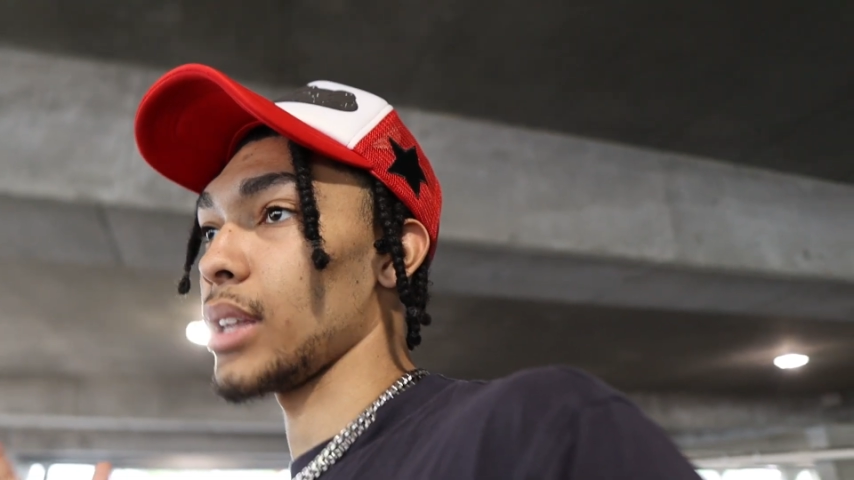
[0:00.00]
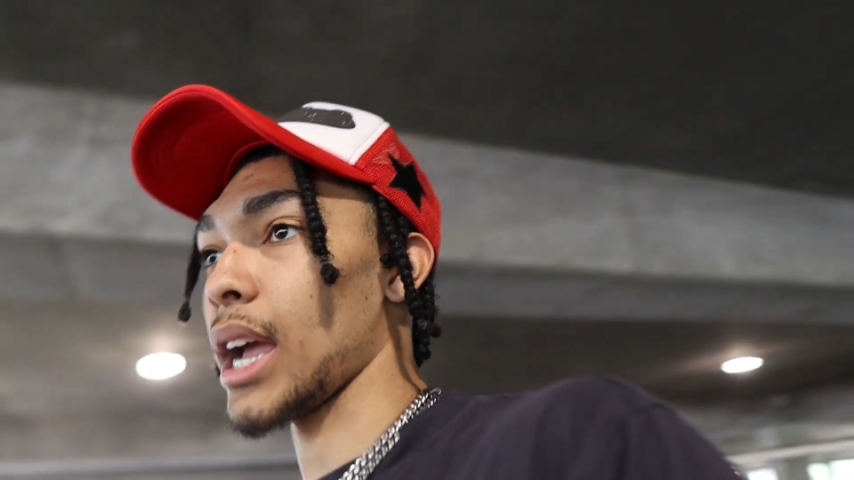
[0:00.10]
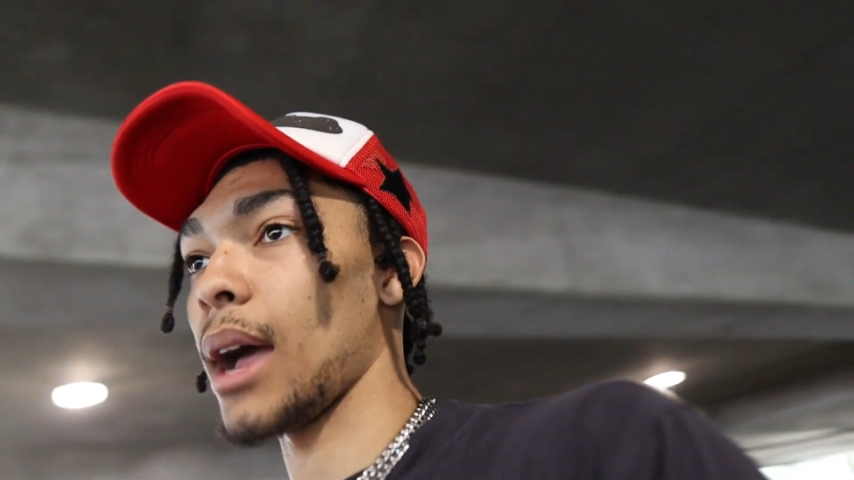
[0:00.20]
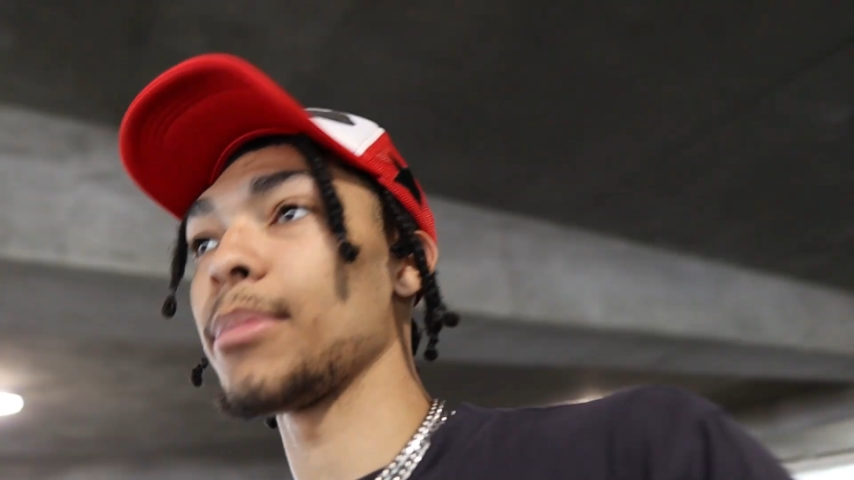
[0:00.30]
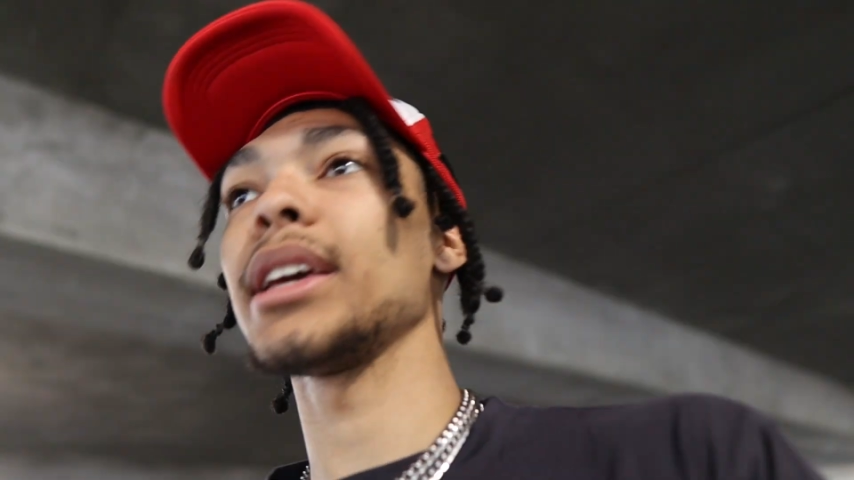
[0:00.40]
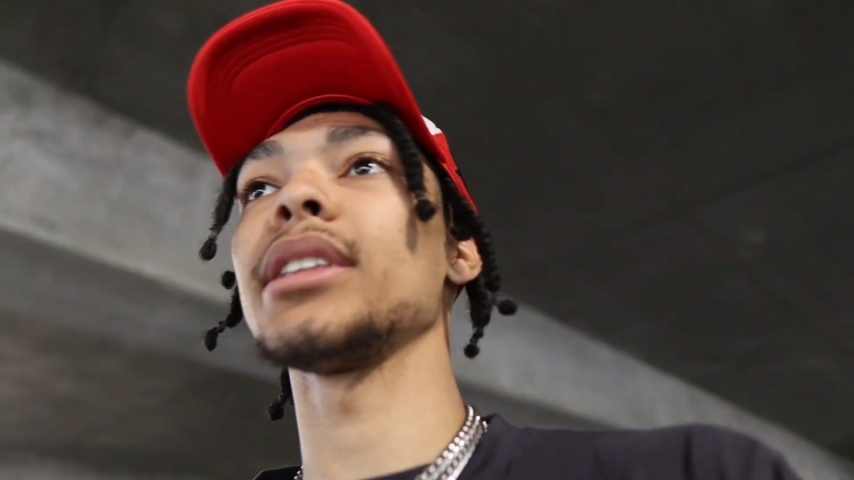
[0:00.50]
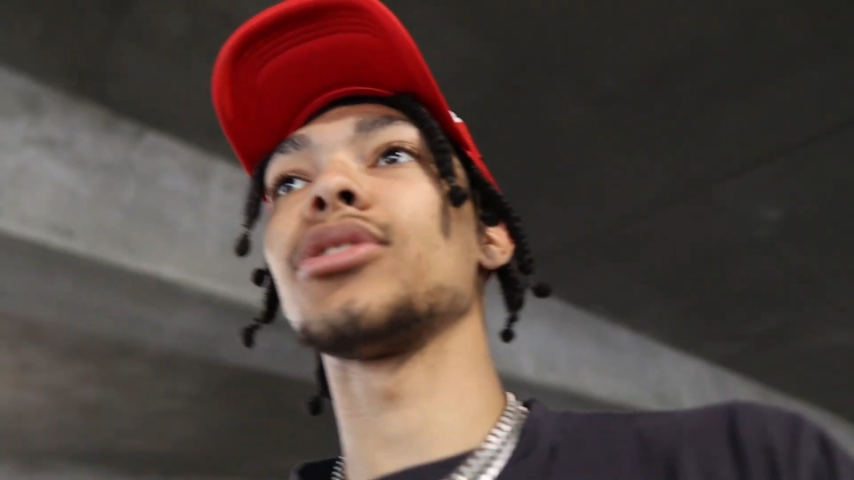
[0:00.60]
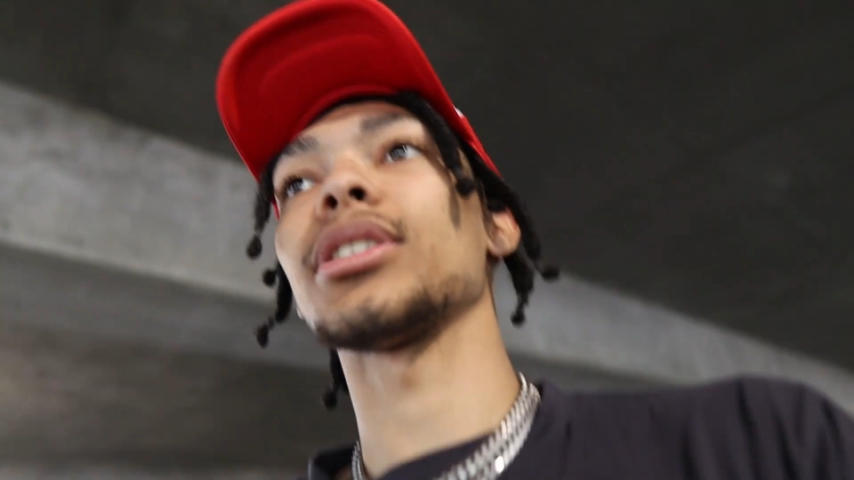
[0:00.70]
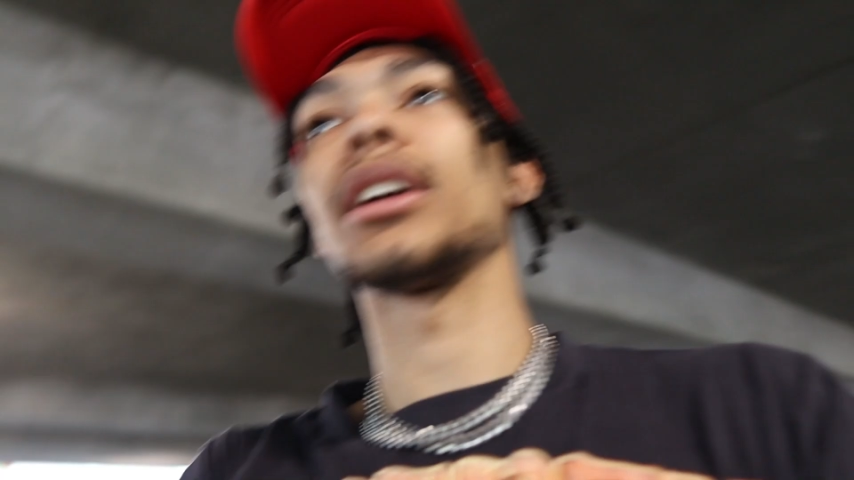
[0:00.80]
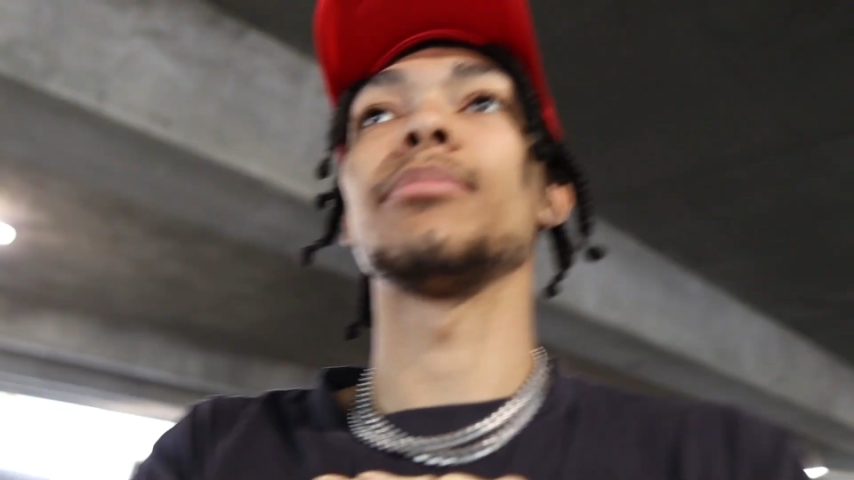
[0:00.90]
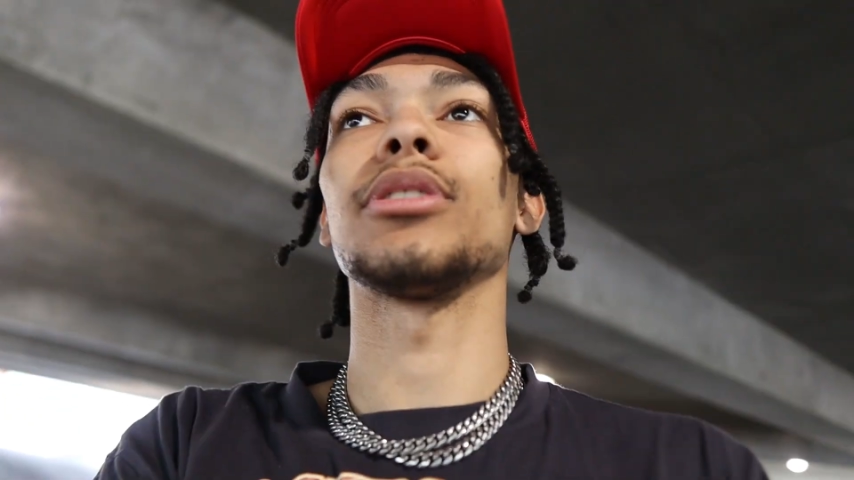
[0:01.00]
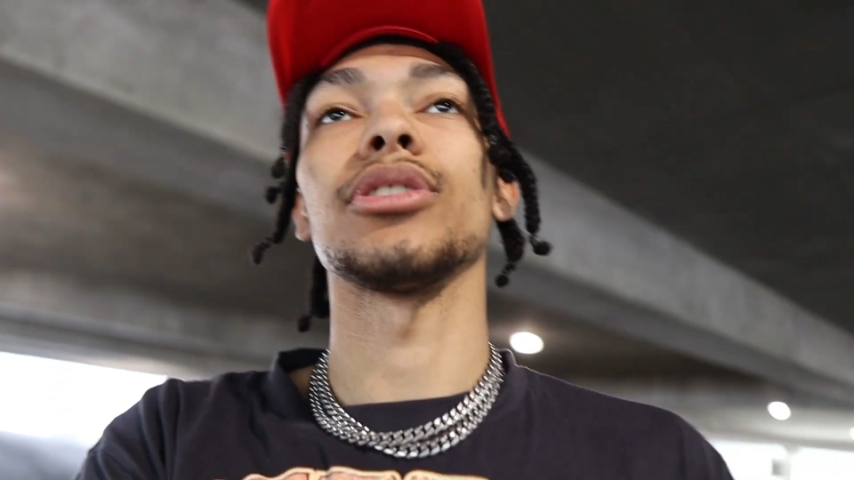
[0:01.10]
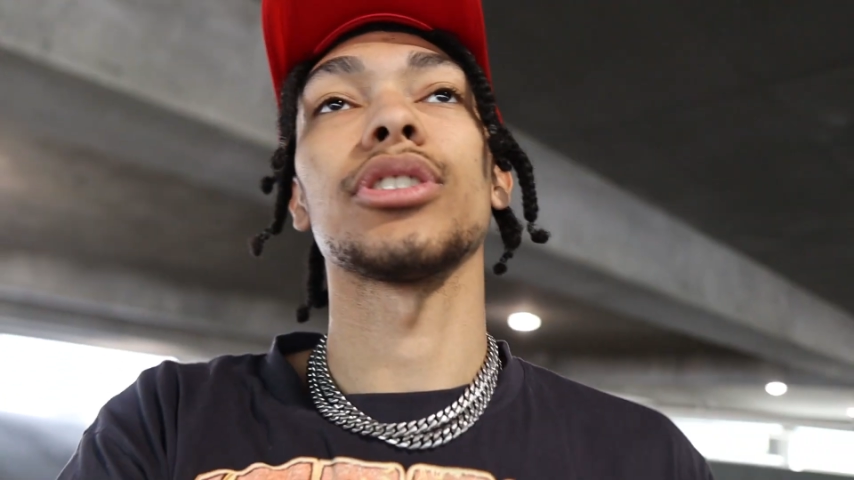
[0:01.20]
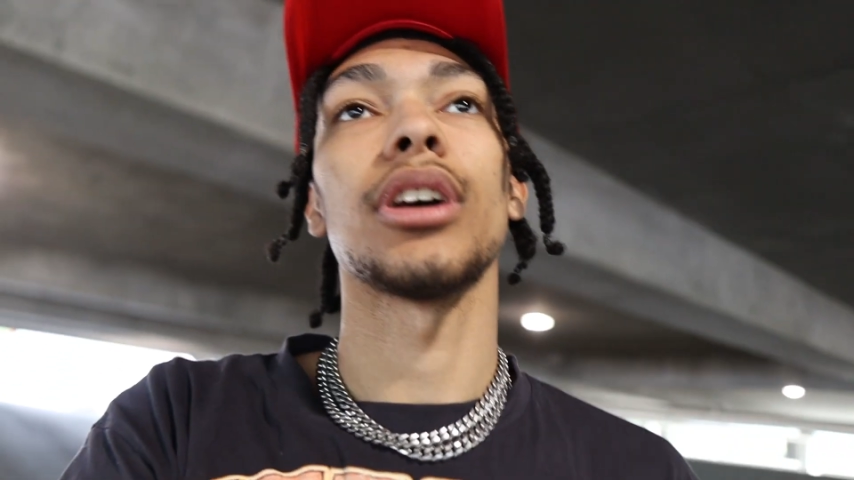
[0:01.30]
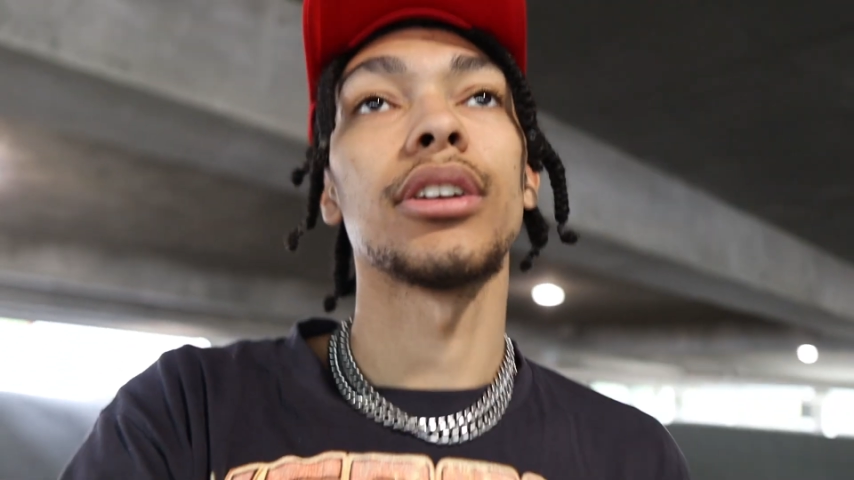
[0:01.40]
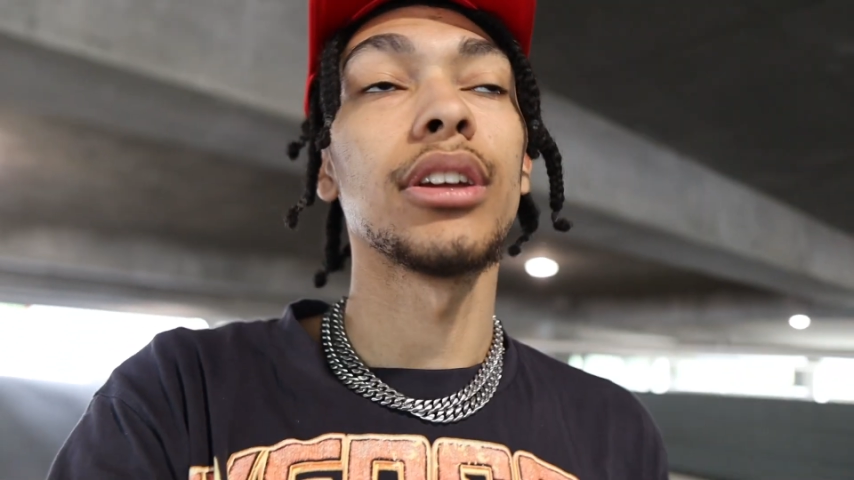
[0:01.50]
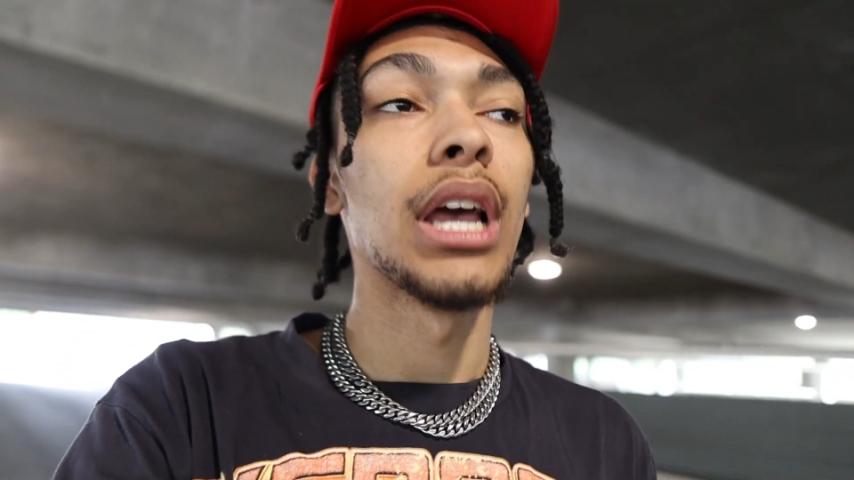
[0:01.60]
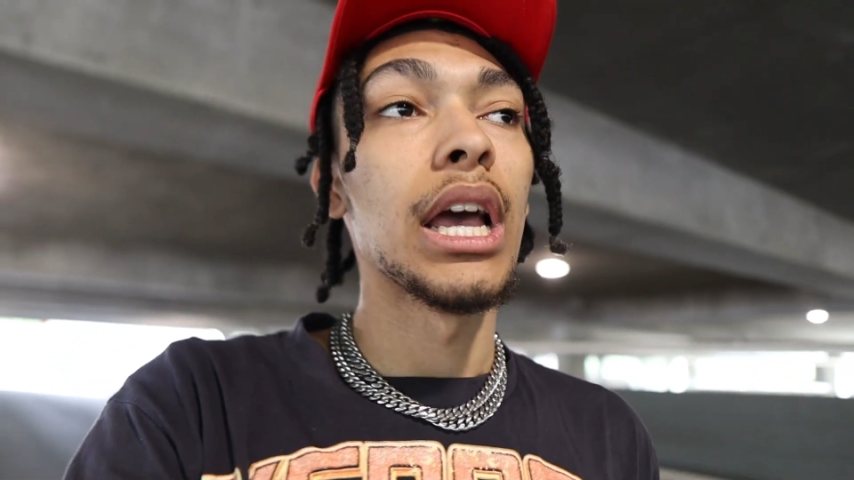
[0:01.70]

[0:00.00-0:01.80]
Like, I'm getting the transmission shutter.